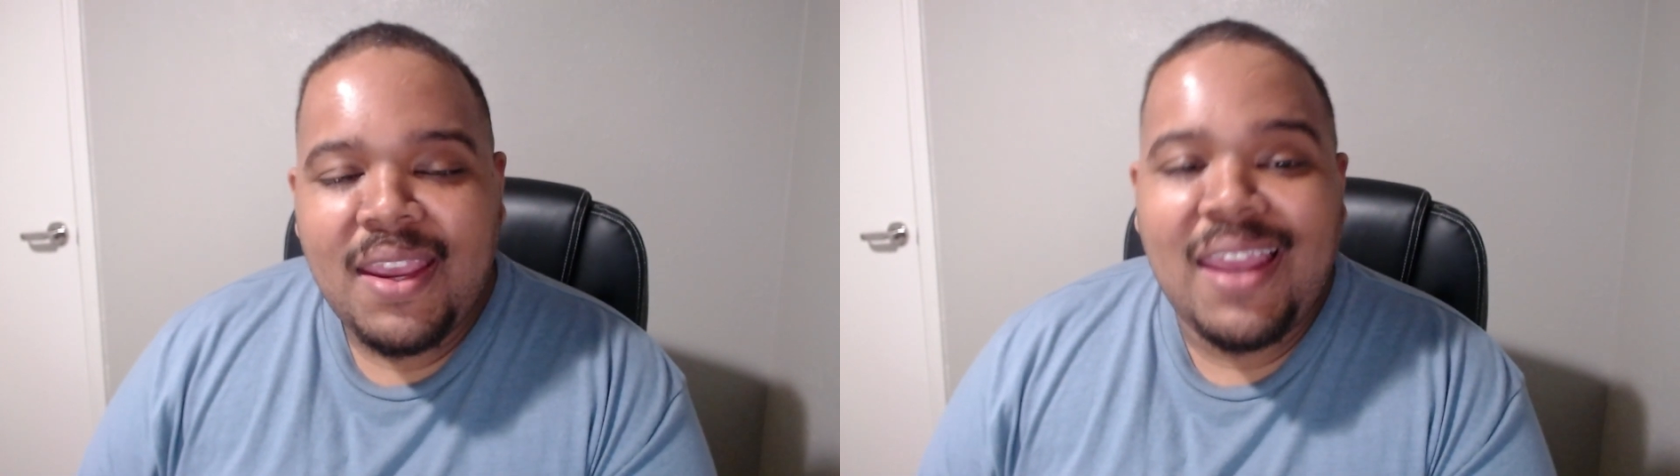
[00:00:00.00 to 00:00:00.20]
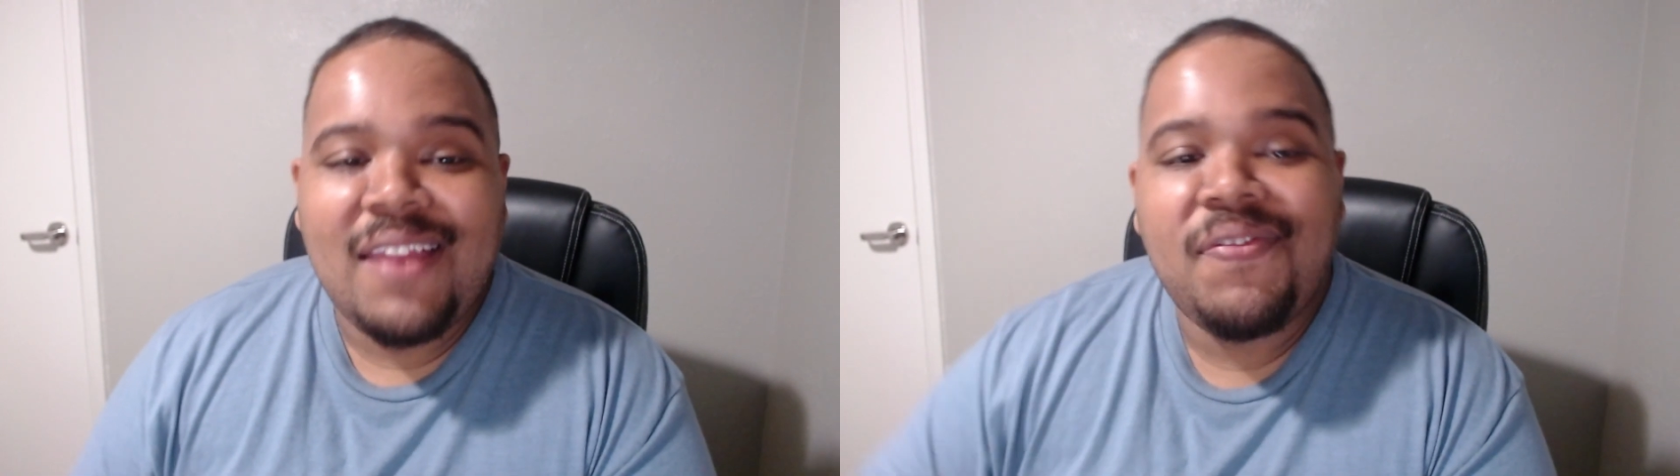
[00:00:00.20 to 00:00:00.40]

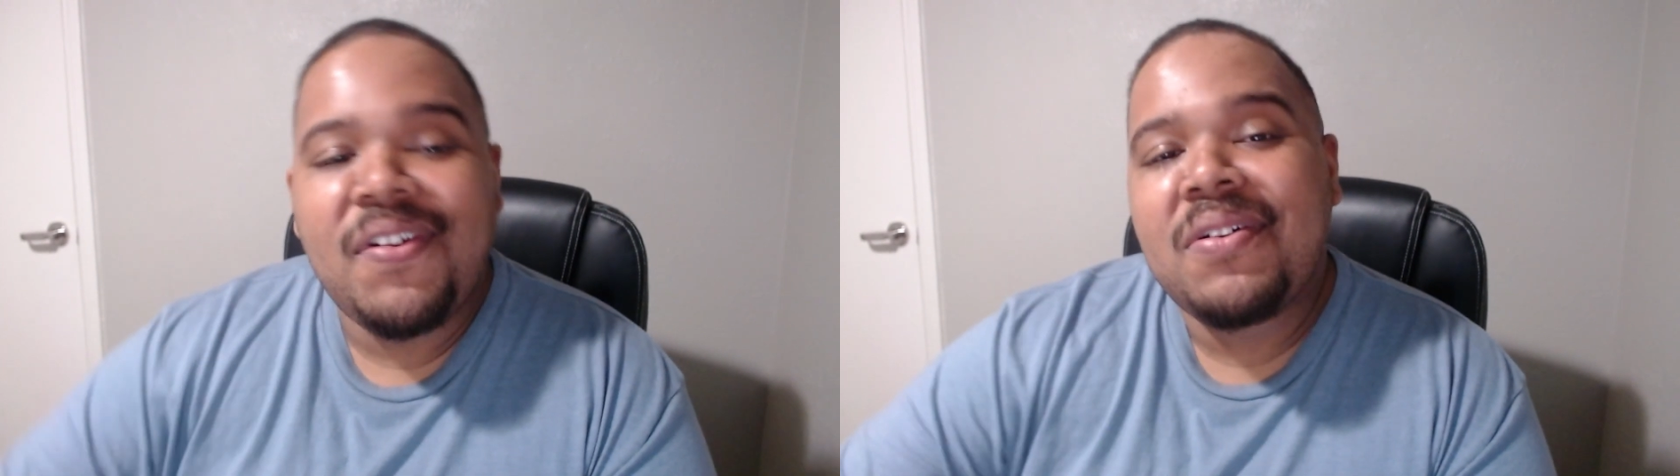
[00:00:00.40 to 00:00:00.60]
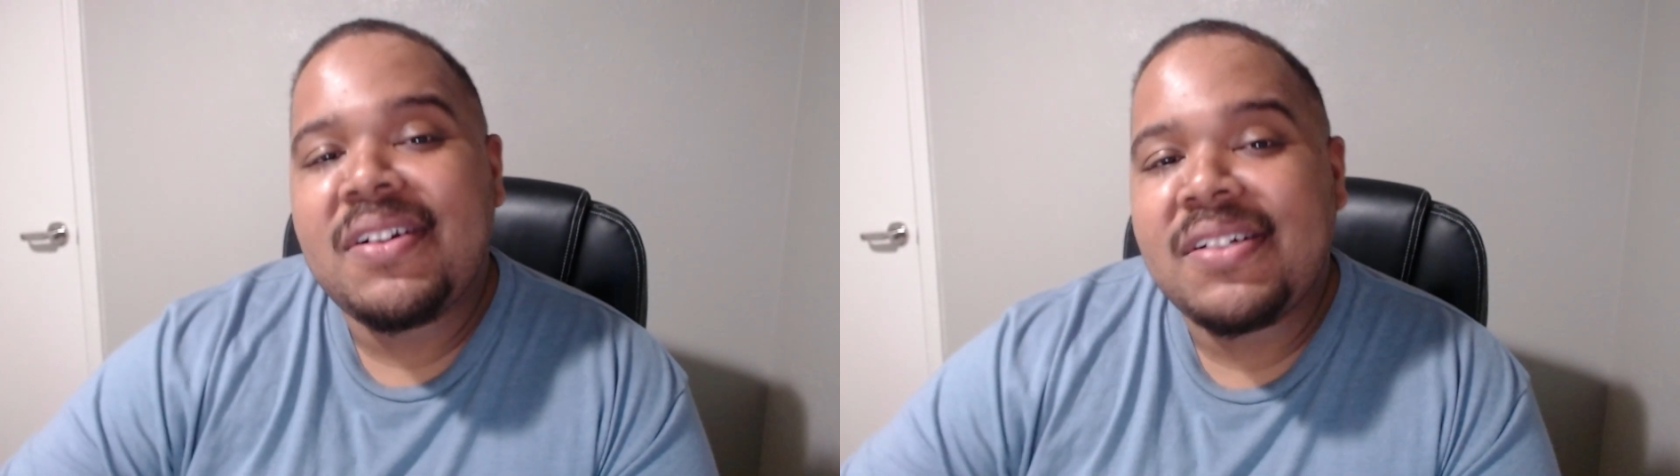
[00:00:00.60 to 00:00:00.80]
and it
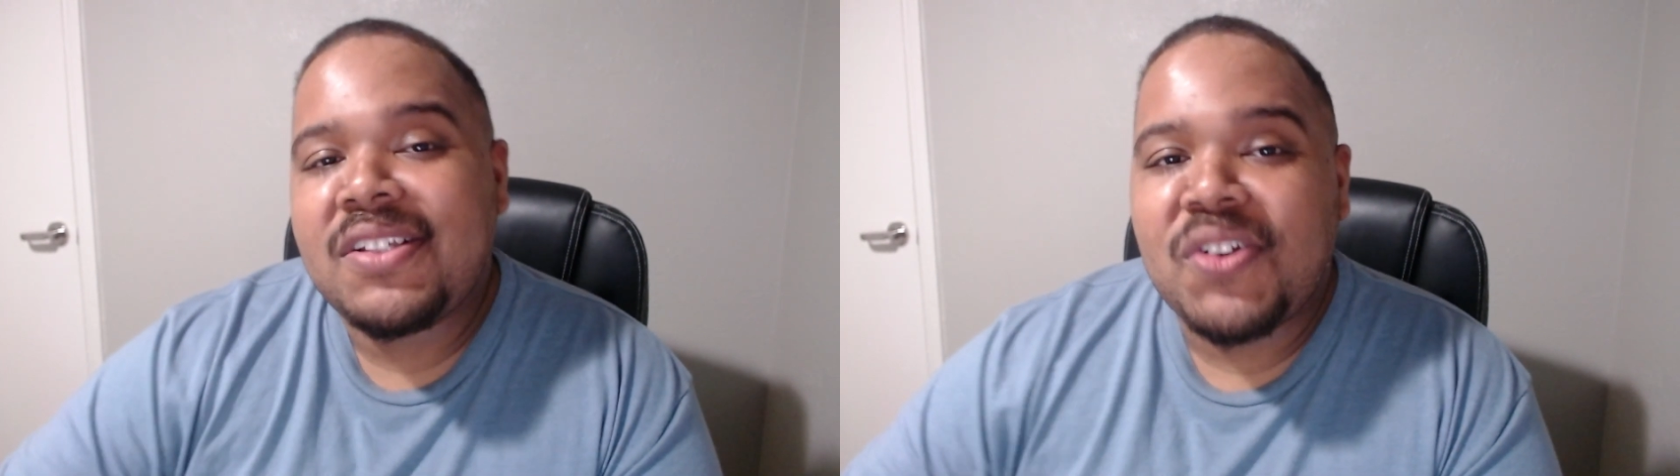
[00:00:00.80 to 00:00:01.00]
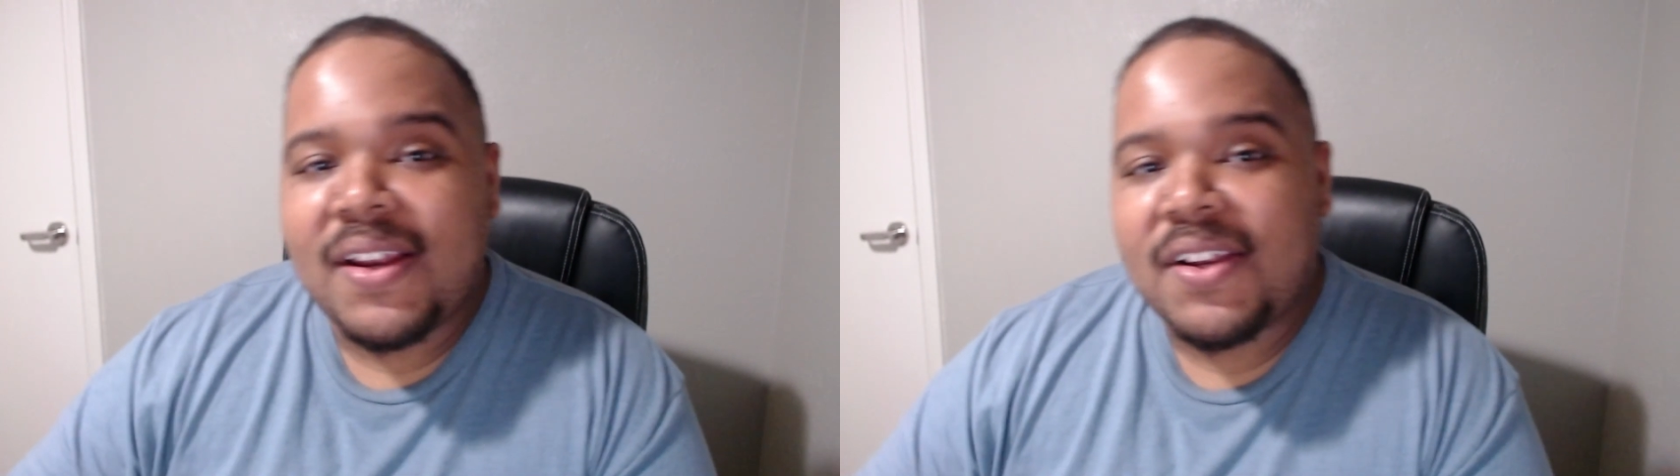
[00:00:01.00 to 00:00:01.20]
felt good to
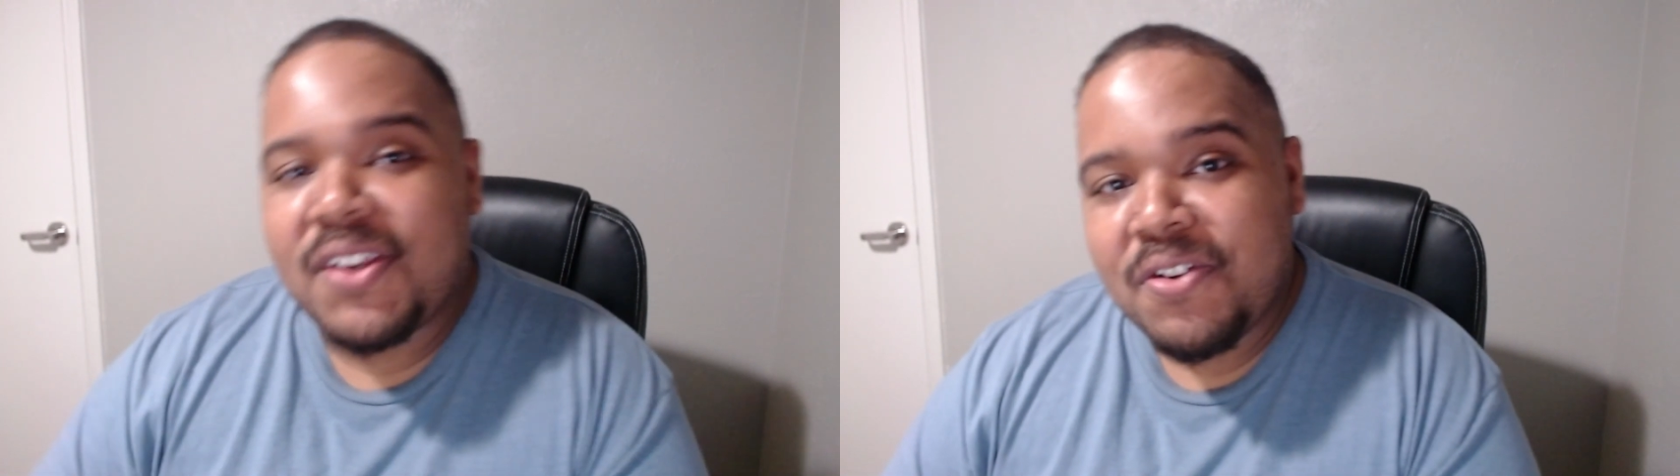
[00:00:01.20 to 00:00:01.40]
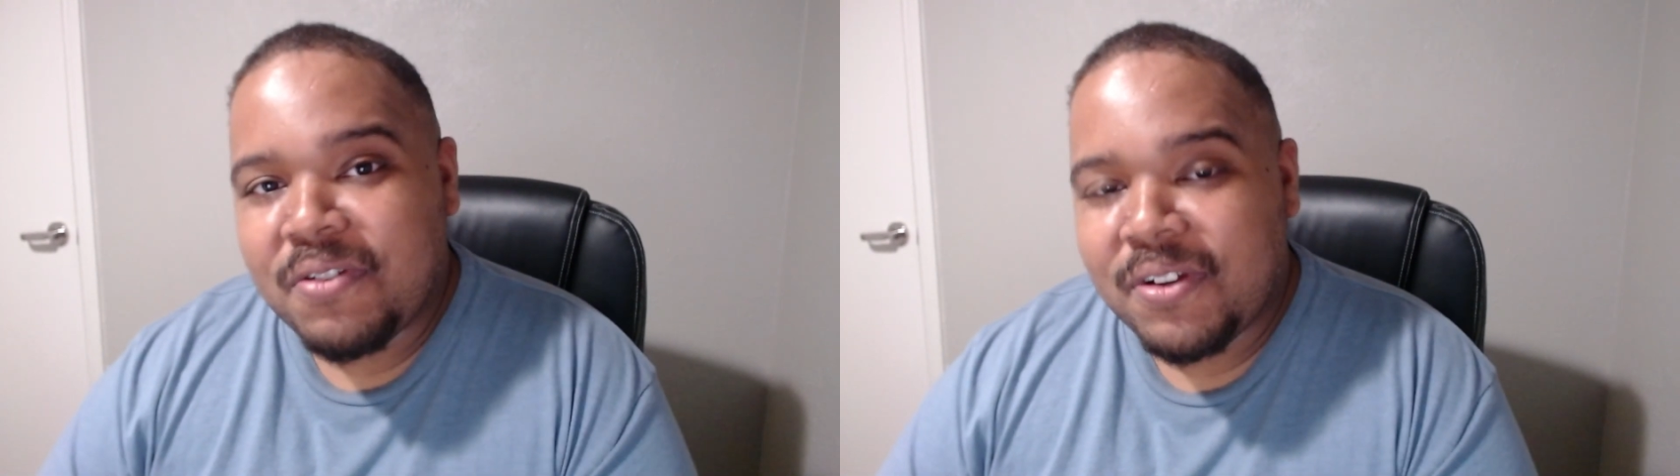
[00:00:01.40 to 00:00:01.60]
try to
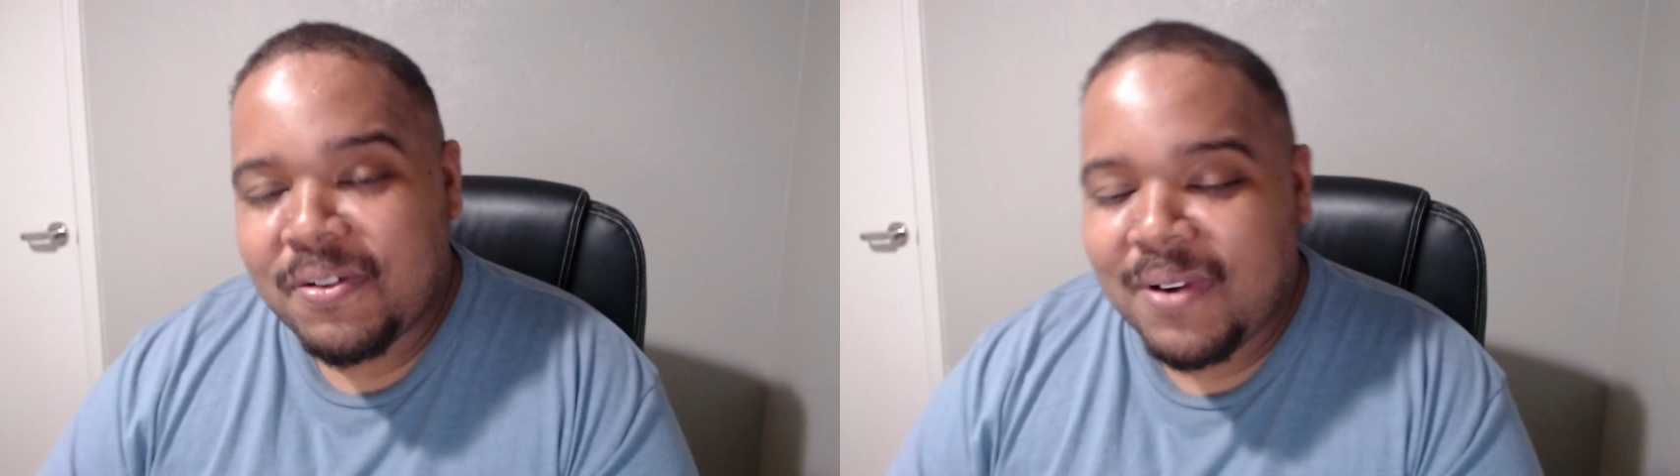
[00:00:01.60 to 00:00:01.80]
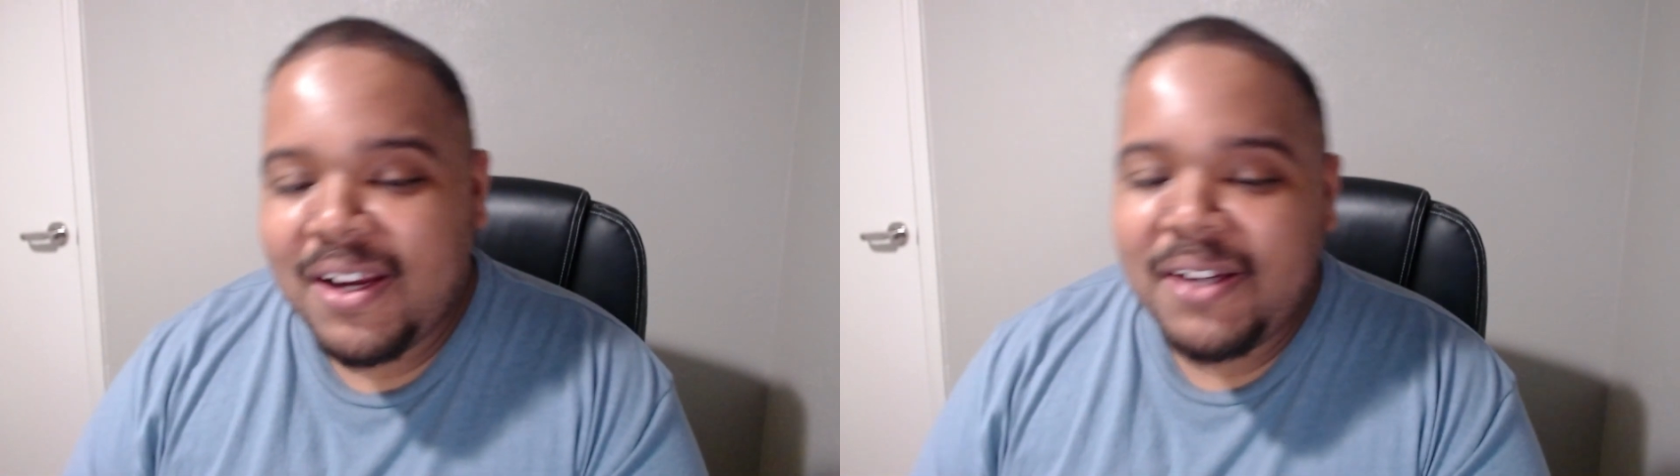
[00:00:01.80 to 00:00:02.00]
do it,
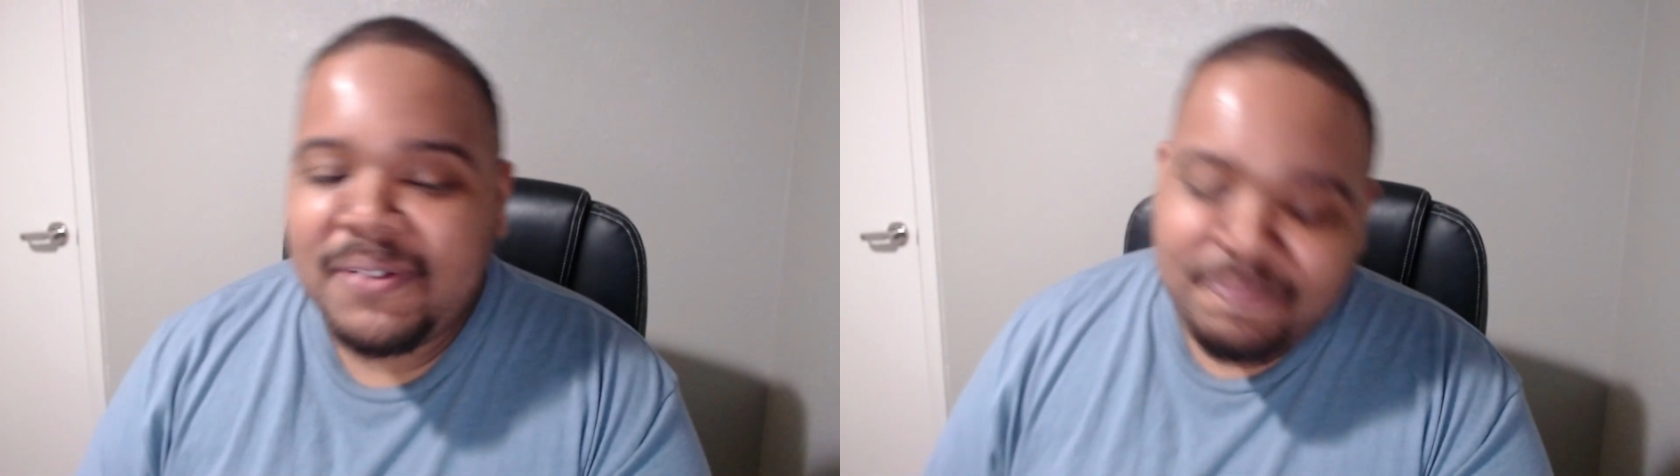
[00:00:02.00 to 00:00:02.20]
right?